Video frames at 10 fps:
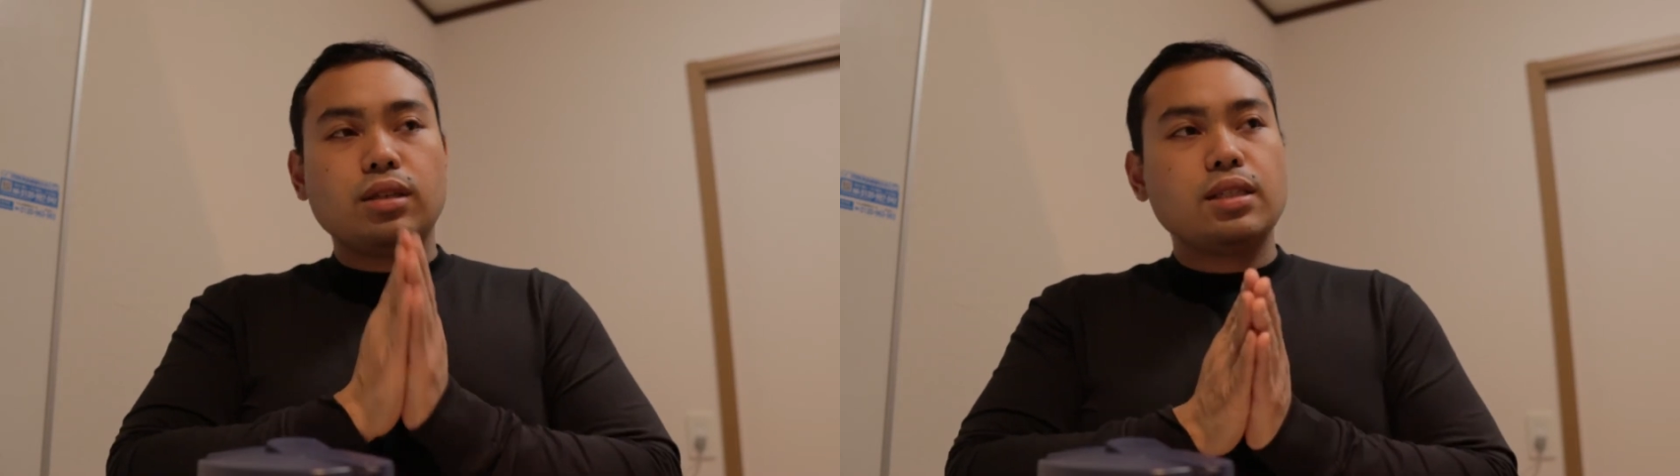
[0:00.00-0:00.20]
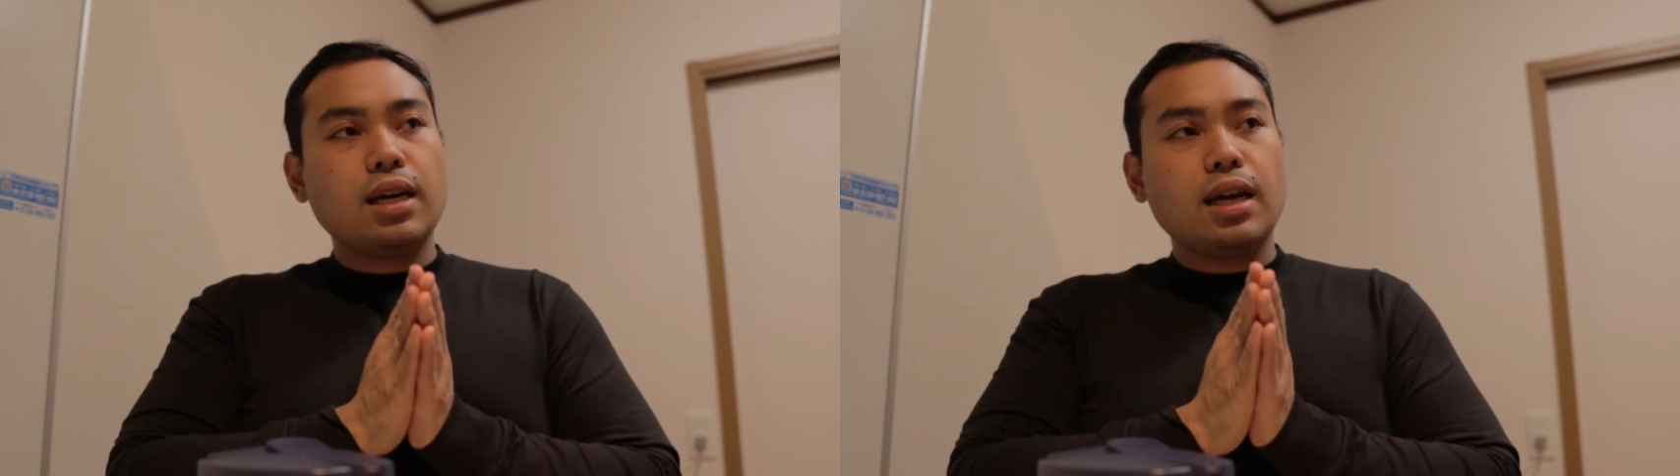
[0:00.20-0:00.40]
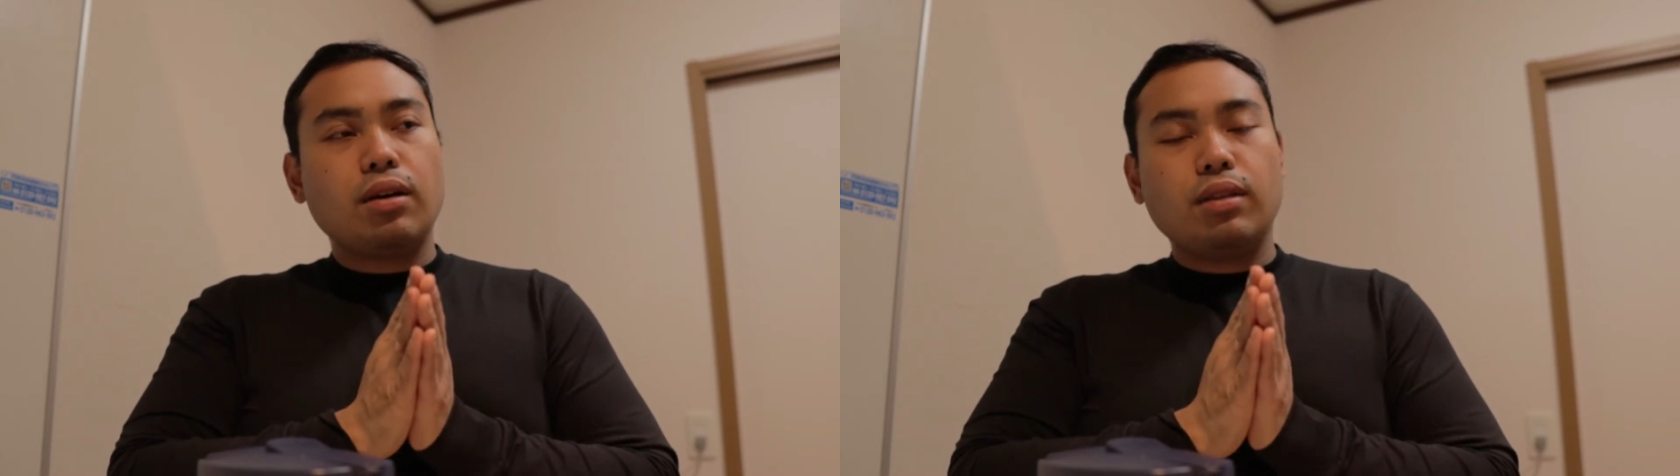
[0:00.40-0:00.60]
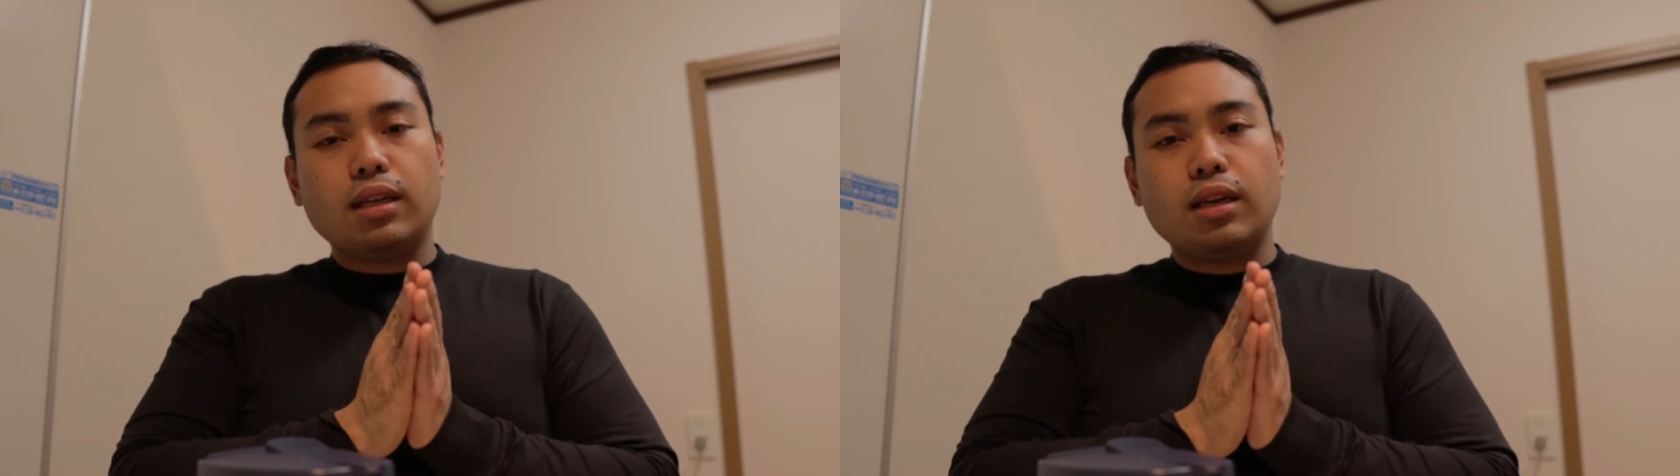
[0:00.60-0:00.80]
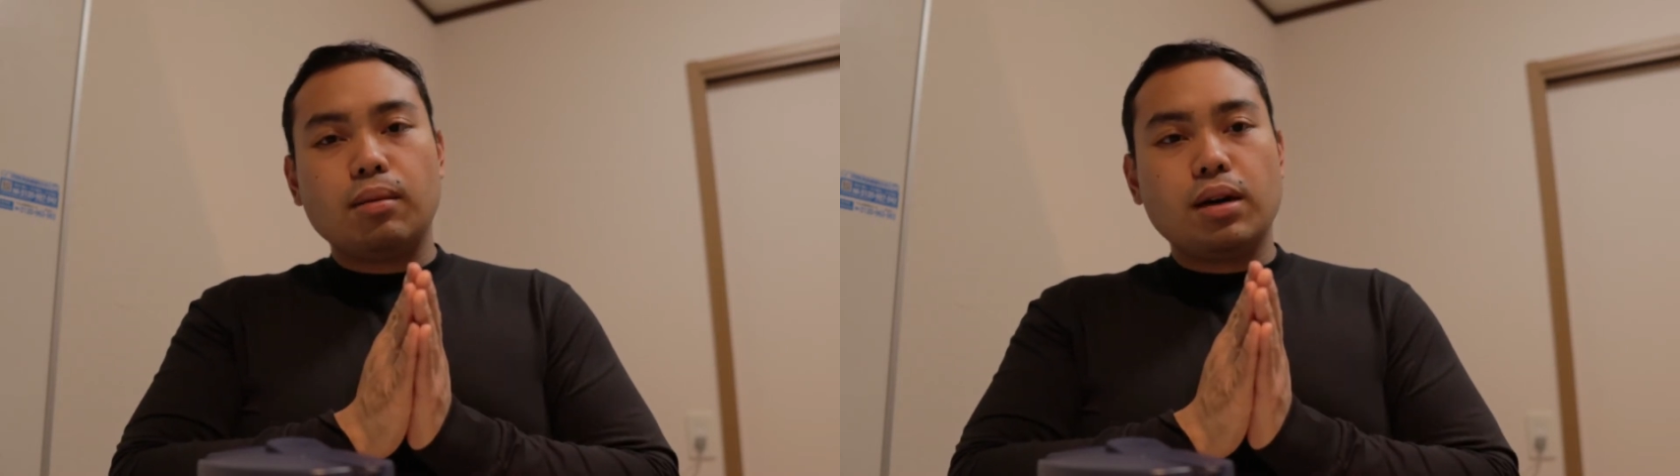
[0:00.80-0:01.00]
check out
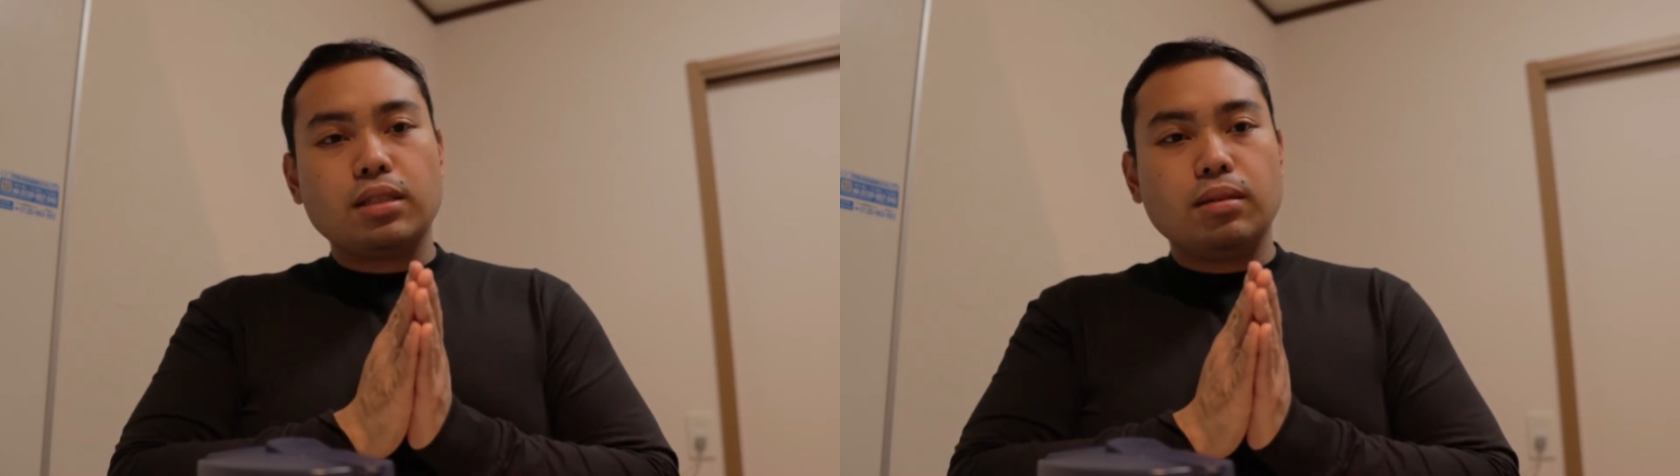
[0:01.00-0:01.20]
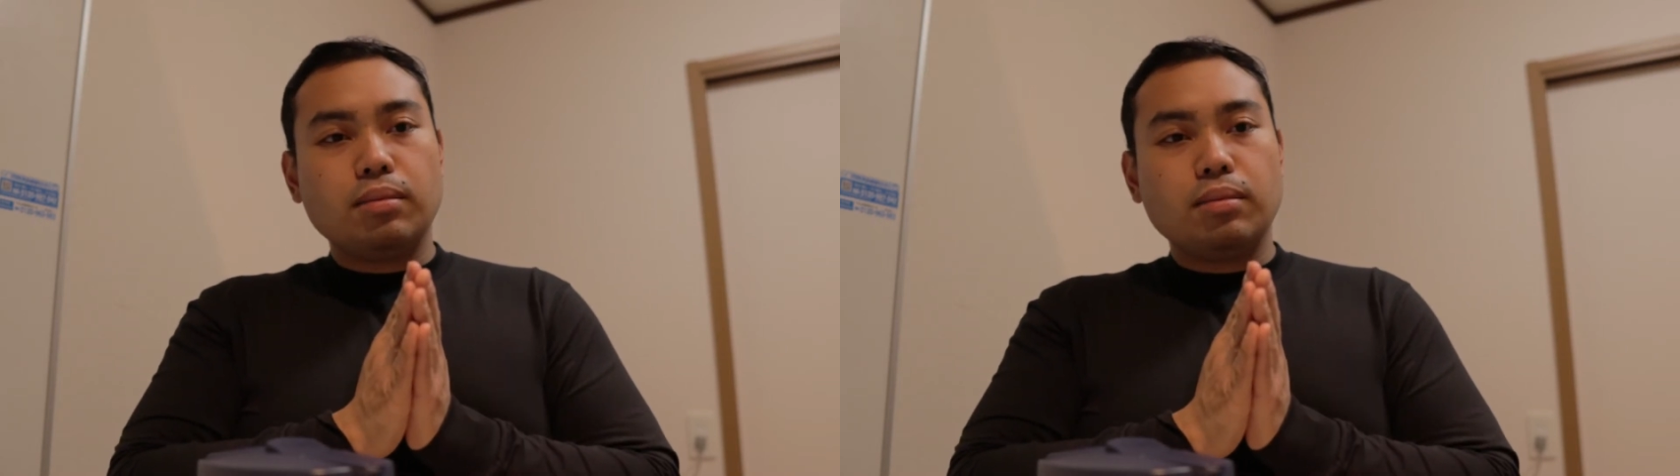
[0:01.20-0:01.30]
that kickboxing